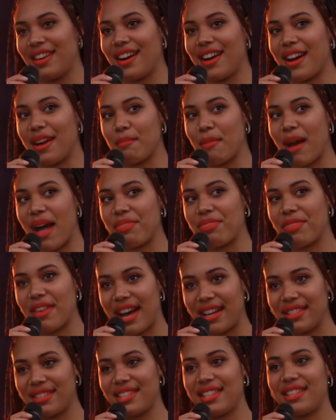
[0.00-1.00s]
And
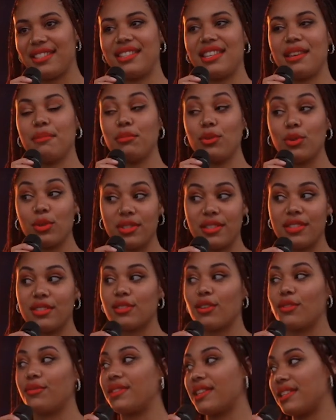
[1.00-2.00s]
that is the
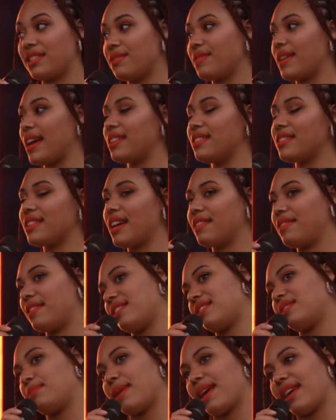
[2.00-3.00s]
importance of this event and
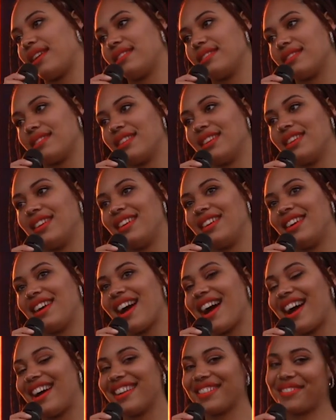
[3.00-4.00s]
this space.
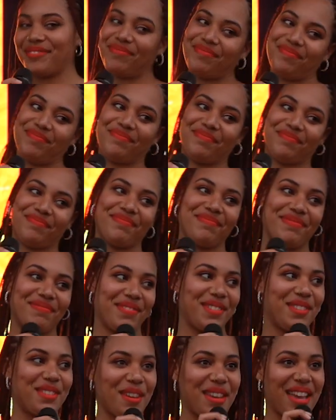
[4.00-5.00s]

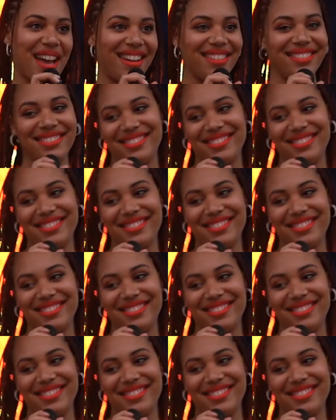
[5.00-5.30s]
So yeah.